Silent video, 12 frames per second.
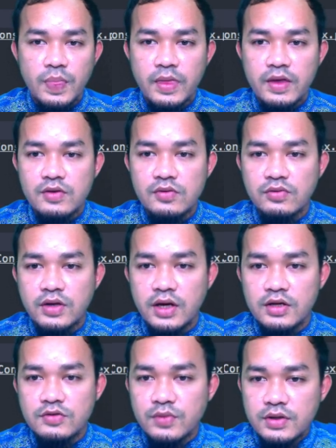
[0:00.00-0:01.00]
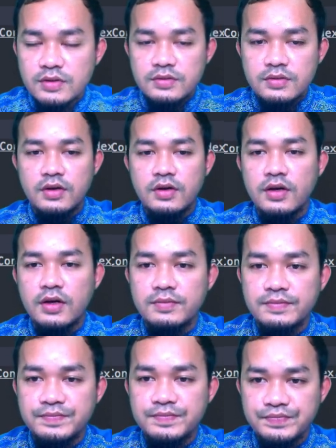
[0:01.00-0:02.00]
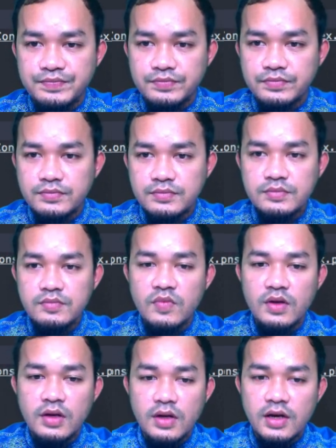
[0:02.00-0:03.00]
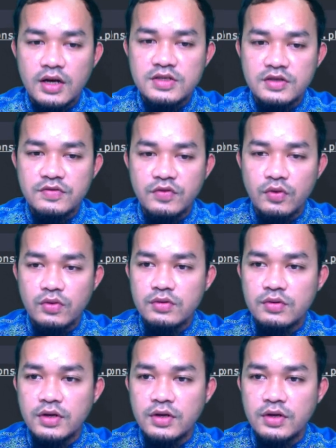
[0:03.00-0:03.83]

you look at this one. Okay, class info.